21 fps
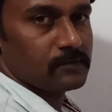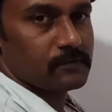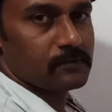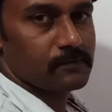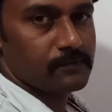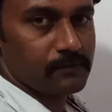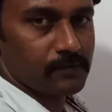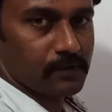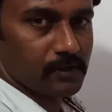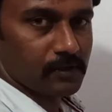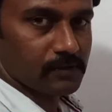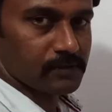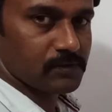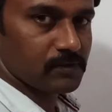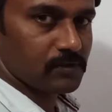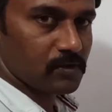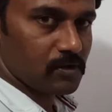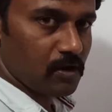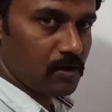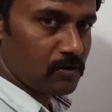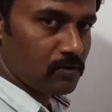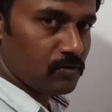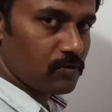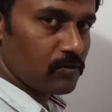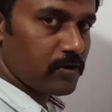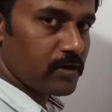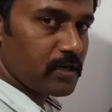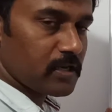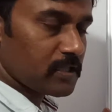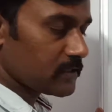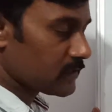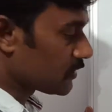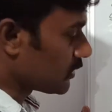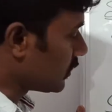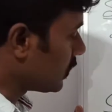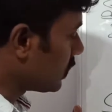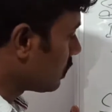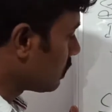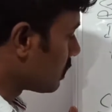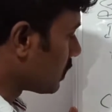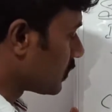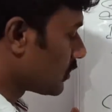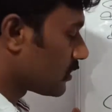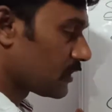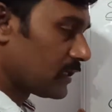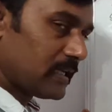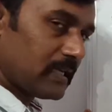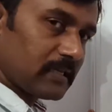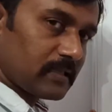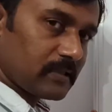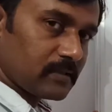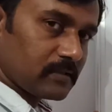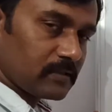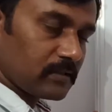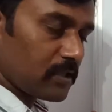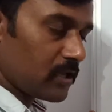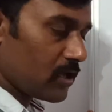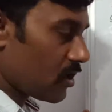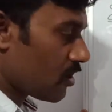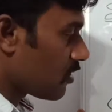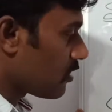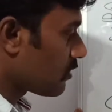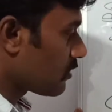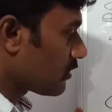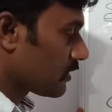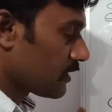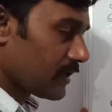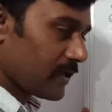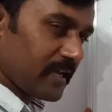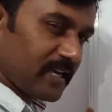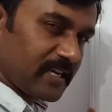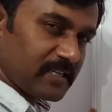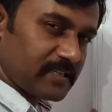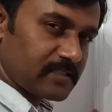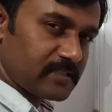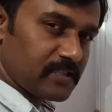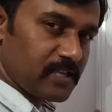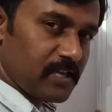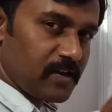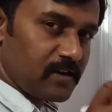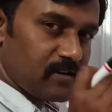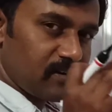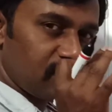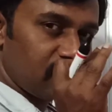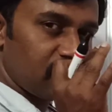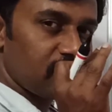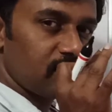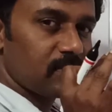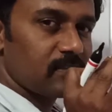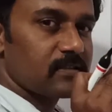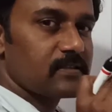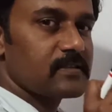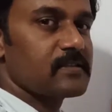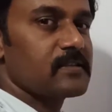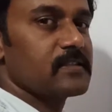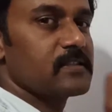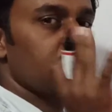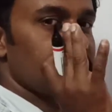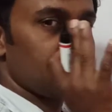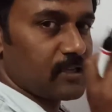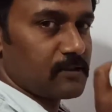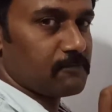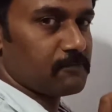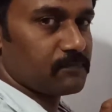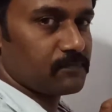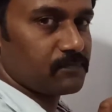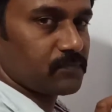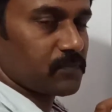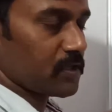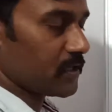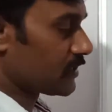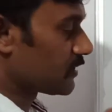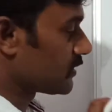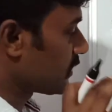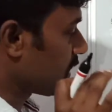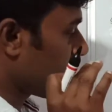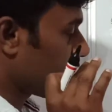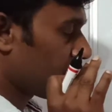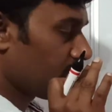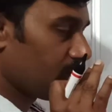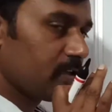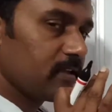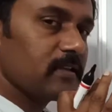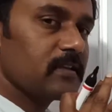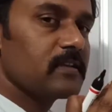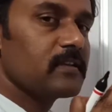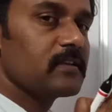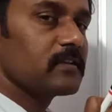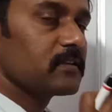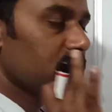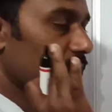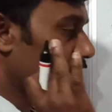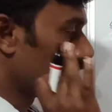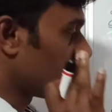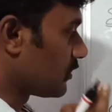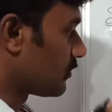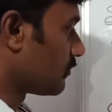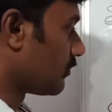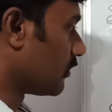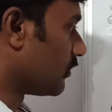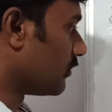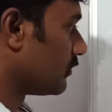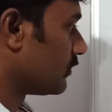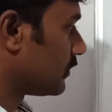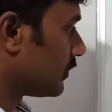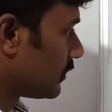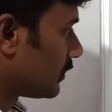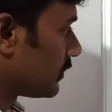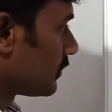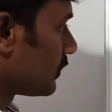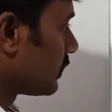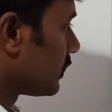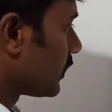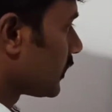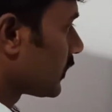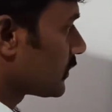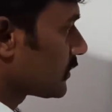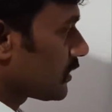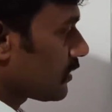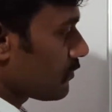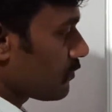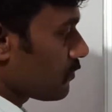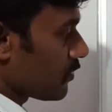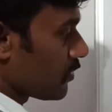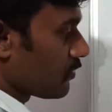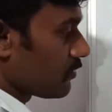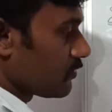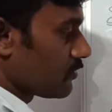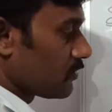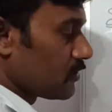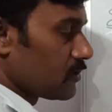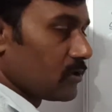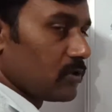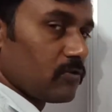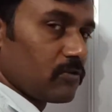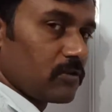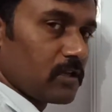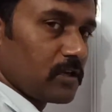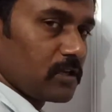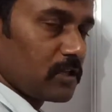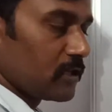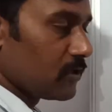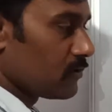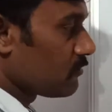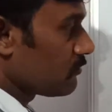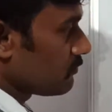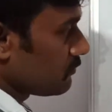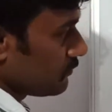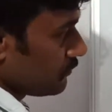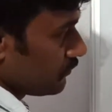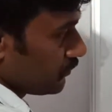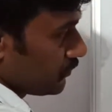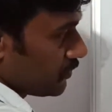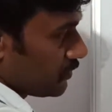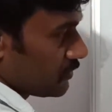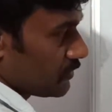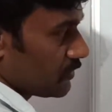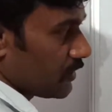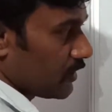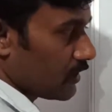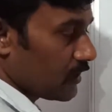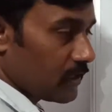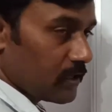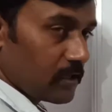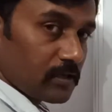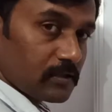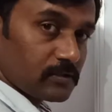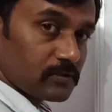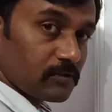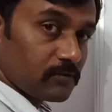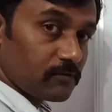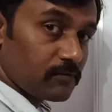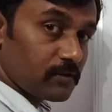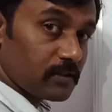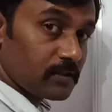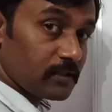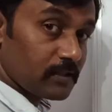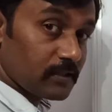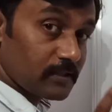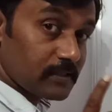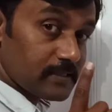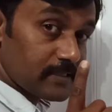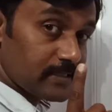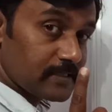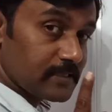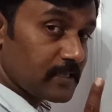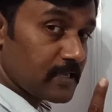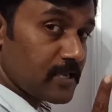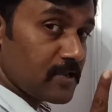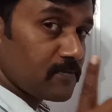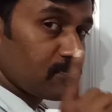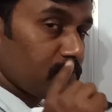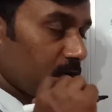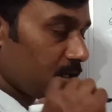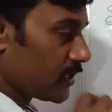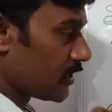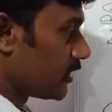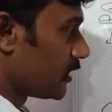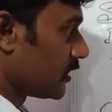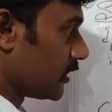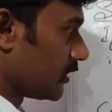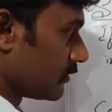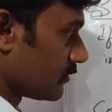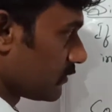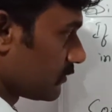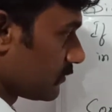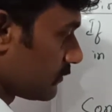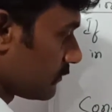figures. Congruent is nothing but they are exactly same, exactly equal. Example, you can give circles with same radius.